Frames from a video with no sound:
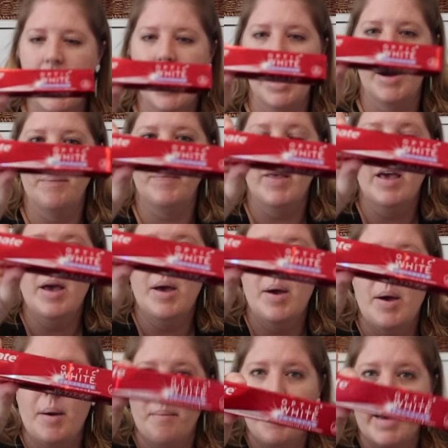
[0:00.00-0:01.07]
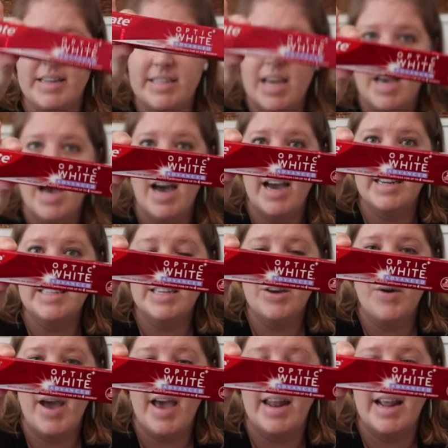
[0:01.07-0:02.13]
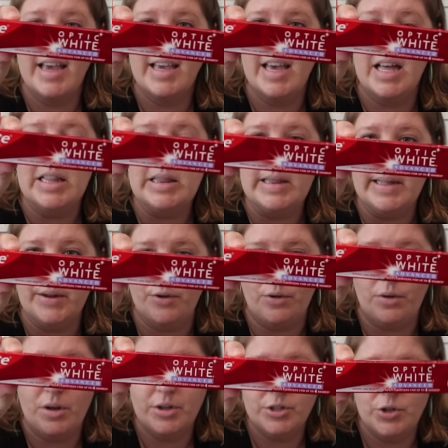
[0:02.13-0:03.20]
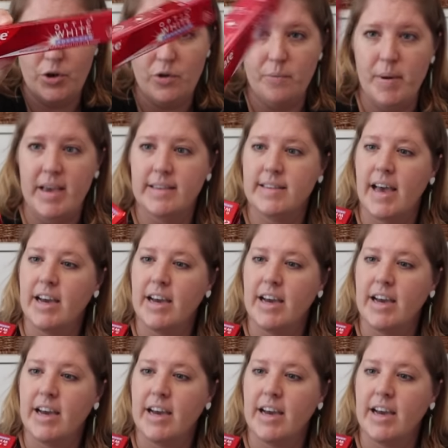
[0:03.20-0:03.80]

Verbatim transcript: Um, but I did go ahead and get a little toothpaste.